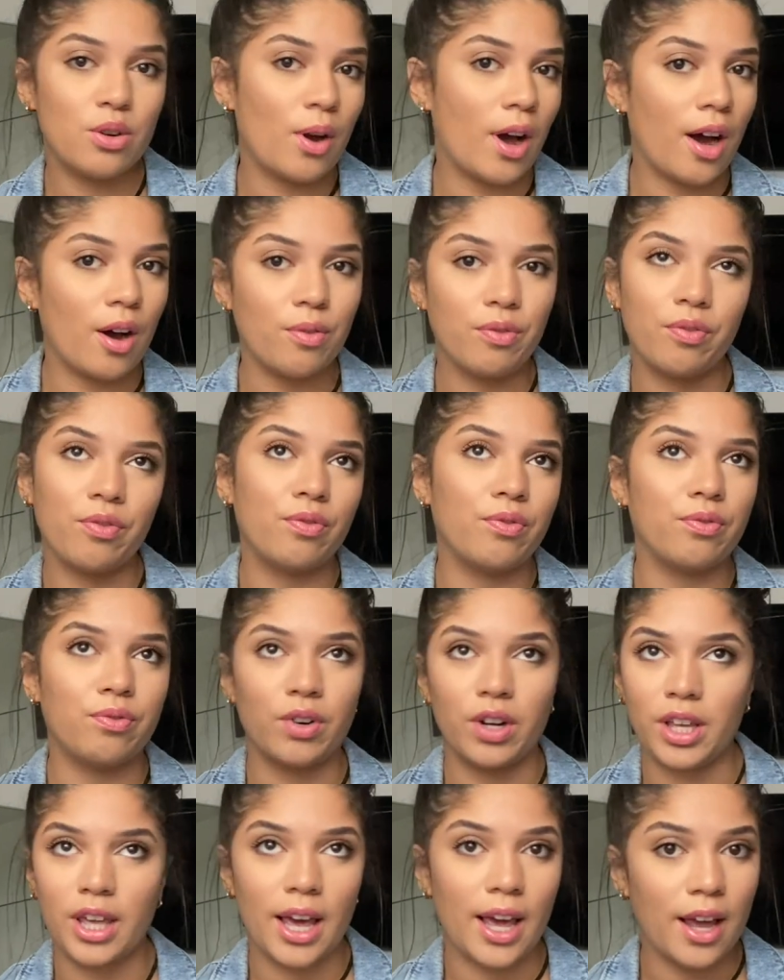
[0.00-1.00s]
I'll
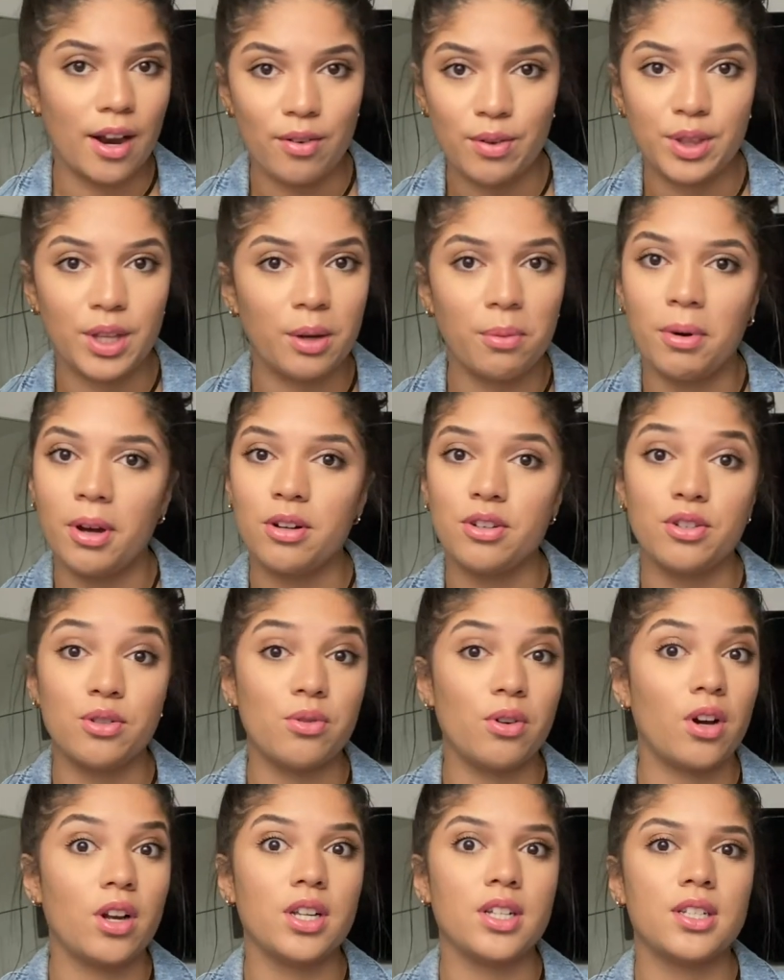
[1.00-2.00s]
forget everything about you,
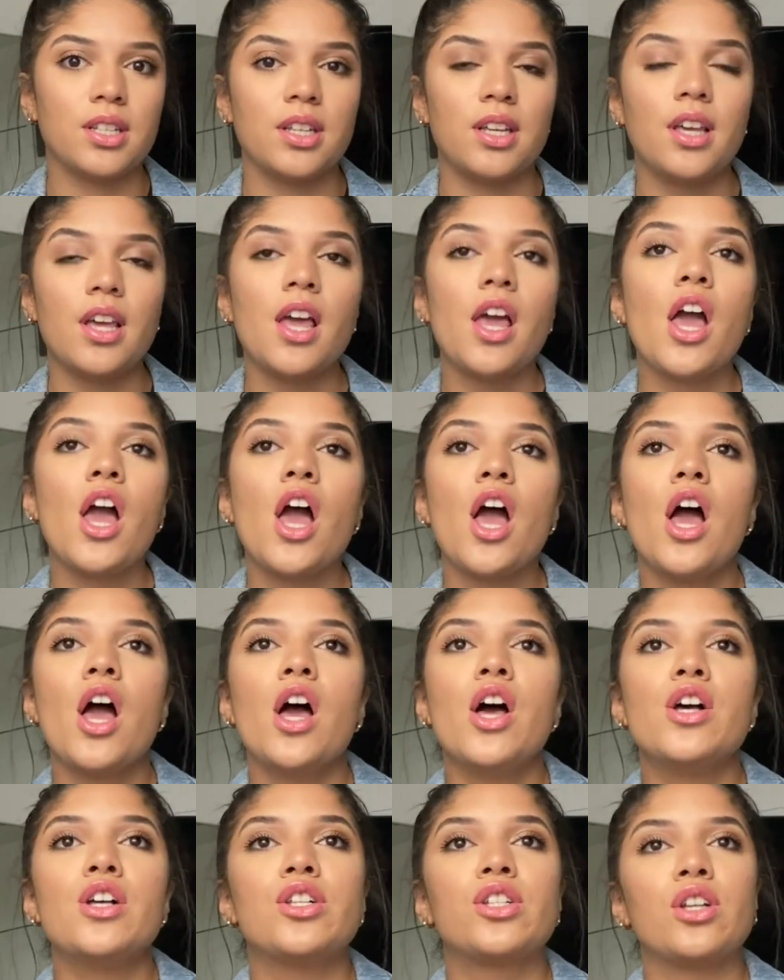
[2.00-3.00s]
honestly.
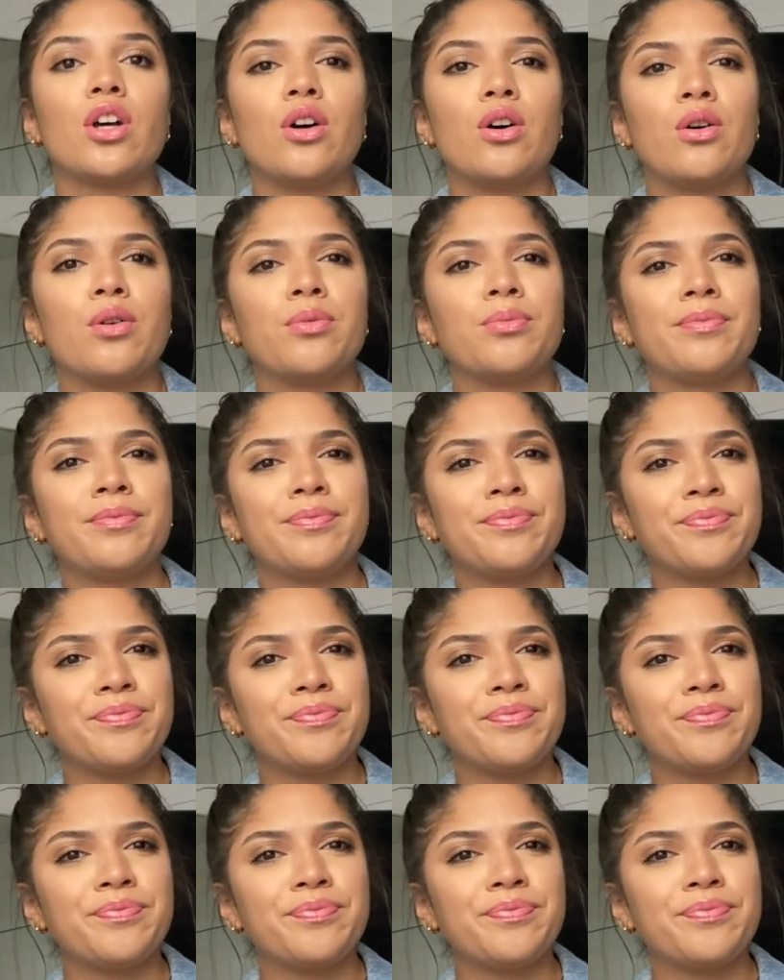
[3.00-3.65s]
So